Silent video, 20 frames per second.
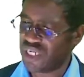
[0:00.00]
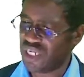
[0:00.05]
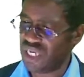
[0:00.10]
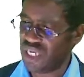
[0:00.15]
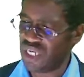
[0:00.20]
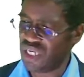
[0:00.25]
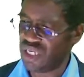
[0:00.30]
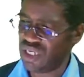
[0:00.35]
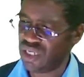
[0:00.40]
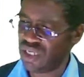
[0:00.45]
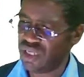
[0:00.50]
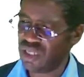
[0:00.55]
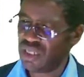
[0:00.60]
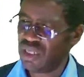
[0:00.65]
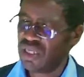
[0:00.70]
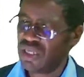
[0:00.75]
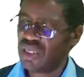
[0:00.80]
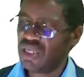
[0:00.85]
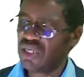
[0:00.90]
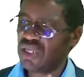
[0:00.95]
A,
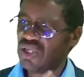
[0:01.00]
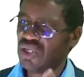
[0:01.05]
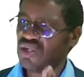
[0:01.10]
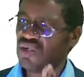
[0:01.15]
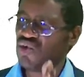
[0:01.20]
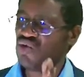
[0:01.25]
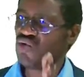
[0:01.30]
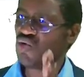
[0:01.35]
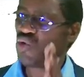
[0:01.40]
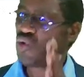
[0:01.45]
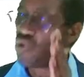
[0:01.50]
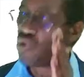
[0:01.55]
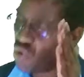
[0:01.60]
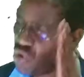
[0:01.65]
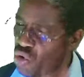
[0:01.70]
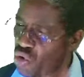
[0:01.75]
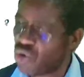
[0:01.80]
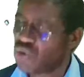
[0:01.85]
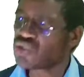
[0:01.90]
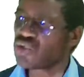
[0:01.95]
you
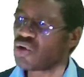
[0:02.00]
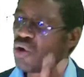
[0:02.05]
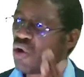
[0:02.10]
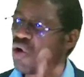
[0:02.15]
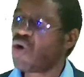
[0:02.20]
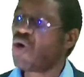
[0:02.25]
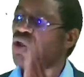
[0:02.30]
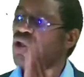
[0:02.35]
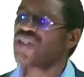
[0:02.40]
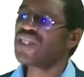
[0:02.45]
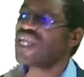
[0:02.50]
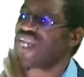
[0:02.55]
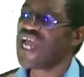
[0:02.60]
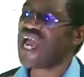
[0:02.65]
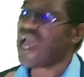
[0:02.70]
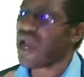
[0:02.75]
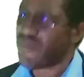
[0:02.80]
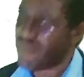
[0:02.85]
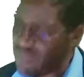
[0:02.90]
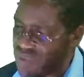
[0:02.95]
close all the
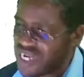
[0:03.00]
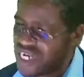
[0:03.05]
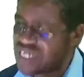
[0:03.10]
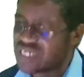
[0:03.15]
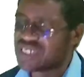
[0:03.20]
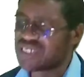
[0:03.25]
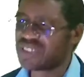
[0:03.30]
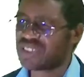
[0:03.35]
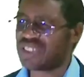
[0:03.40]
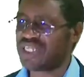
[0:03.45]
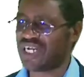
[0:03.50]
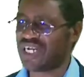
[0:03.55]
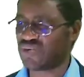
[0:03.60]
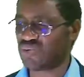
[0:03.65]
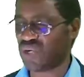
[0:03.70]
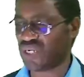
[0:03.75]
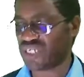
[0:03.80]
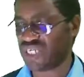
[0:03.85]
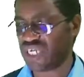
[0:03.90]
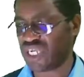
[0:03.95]
liabilities that were
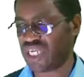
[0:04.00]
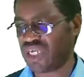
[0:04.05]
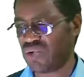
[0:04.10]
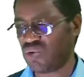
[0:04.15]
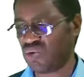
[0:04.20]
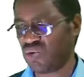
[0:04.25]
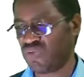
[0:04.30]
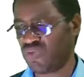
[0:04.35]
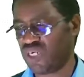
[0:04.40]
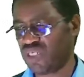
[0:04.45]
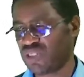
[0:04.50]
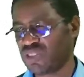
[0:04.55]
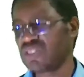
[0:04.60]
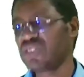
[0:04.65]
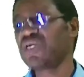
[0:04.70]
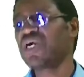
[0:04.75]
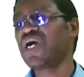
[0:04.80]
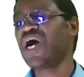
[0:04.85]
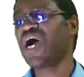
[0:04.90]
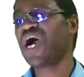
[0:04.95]
taken over
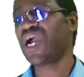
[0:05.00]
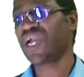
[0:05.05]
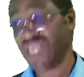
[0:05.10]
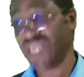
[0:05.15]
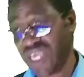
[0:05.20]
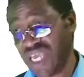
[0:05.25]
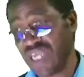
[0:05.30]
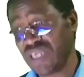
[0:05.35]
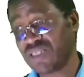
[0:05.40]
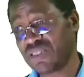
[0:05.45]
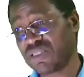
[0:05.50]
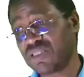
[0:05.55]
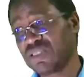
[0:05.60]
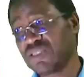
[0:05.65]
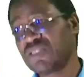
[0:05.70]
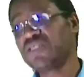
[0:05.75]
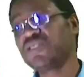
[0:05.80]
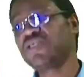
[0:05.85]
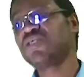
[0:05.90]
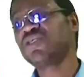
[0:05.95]
again
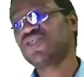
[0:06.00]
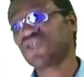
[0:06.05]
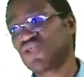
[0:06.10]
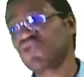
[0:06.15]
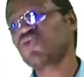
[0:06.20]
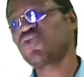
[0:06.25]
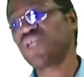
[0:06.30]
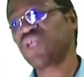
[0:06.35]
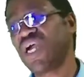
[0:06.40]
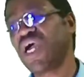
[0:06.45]
to the